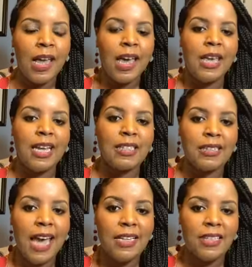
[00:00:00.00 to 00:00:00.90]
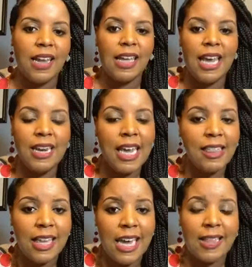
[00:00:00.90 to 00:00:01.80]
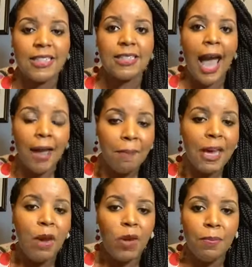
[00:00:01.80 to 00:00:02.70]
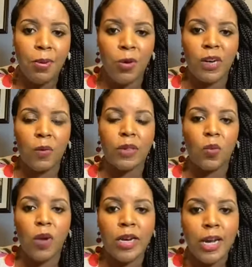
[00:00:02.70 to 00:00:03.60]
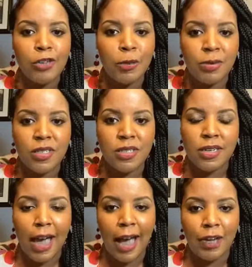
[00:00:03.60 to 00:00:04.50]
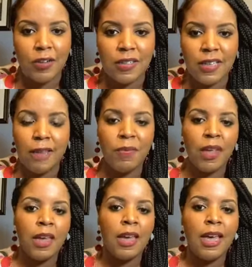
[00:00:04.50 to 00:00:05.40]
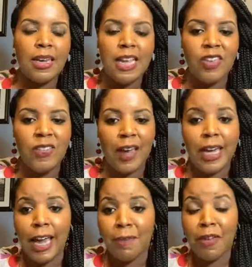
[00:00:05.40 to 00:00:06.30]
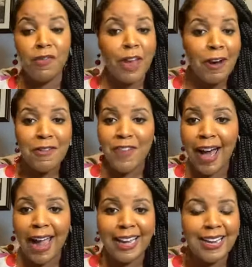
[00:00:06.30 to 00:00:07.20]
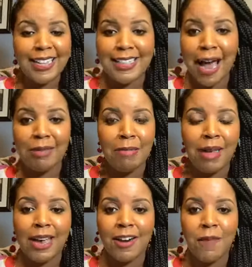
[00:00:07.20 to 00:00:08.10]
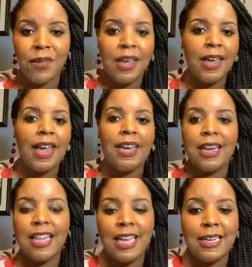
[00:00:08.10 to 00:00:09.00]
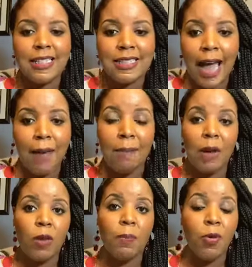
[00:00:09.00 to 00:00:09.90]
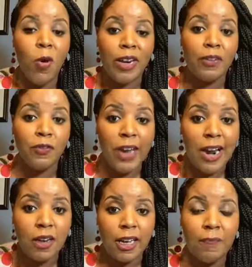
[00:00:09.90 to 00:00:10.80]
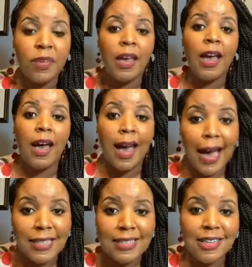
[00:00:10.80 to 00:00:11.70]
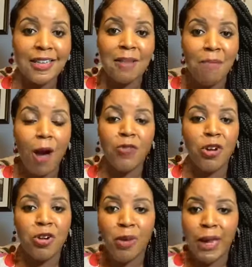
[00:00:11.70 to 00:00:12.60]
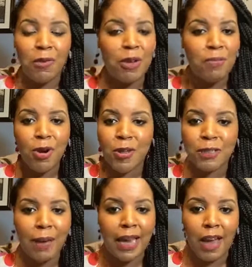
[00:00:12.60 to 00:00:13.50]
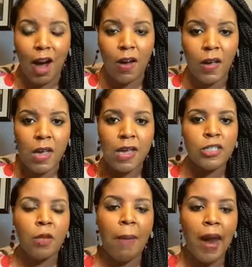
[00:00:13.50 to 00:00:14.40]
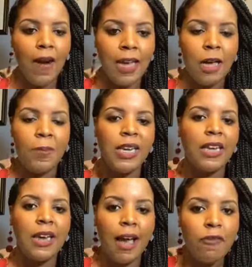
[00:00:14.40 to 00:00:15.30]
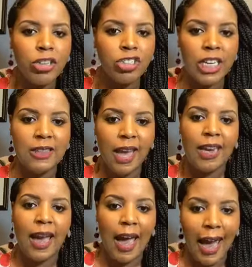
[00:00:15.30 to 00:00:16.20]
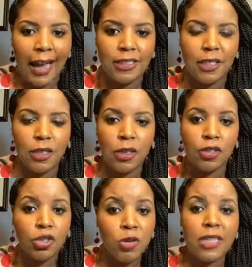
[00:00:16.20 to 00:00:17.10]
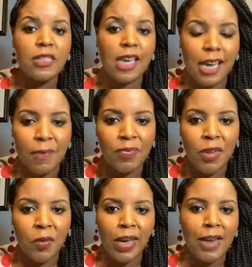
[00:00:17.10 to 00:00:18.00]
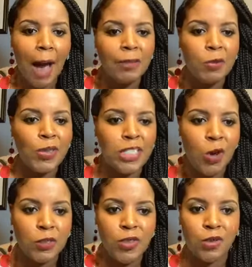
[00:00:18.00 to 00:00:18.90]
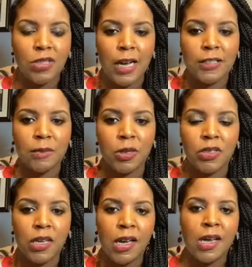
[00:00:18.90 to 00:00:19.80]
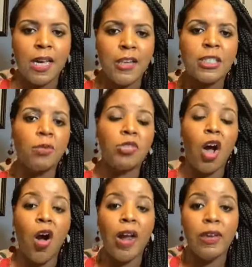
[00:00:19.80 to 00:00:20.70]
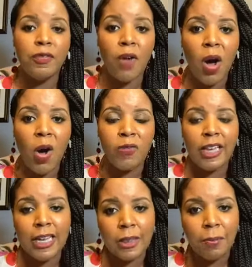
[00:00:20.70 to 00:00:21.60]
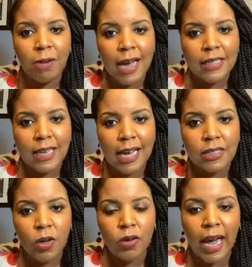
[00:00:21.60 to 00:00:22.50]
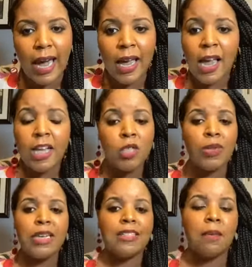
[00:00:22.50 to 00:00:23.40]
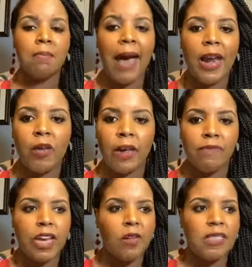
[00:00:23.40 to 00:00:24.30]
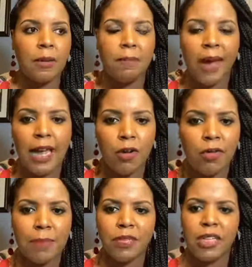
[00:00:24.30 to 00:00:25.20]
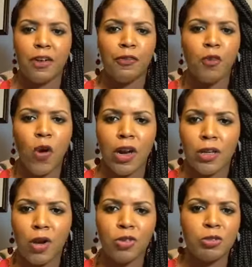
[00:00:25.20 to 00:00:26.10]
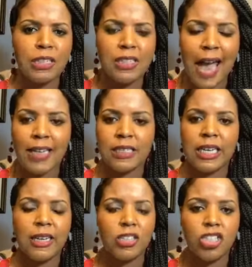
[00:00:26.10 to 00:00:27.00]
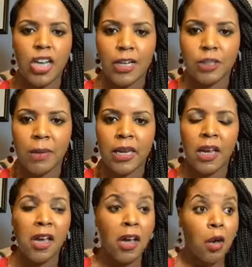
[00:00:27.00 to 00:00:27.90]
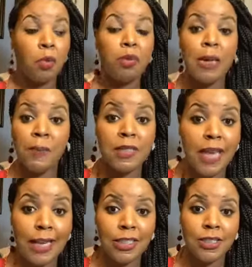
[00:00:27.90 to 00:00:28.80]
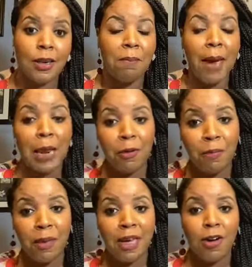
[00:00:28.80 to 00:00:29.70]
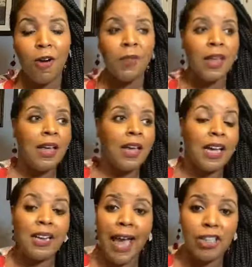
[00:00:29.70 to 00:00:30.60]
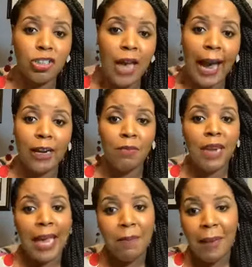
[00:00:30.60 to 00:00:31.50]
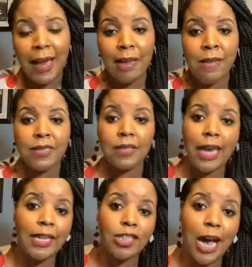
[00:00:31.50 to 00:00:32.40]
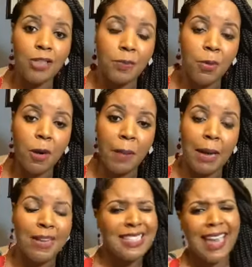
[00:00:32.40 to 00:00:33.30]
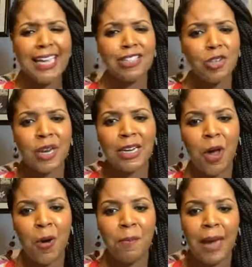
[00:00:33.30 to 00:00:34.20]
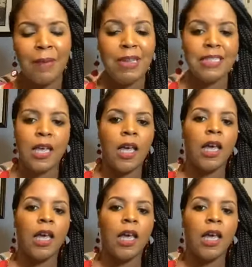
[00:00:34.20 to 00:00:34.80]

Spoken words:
And it states that anything that's not being reported with 100% accuracy, anything that can't be verified in a timely manner, and anything that's not being reported fairly has to come off your credit reports by law. So by our company leveraging that act to the T, we get optimal results for those customers. Customers are involved in the process, okay? So it doesn't matter if there is a bankruptcy, a foreclosure, a tax lien, a judgment, a repossession, a medical bill, collection item, late payments, late child support payments, late student loan payments.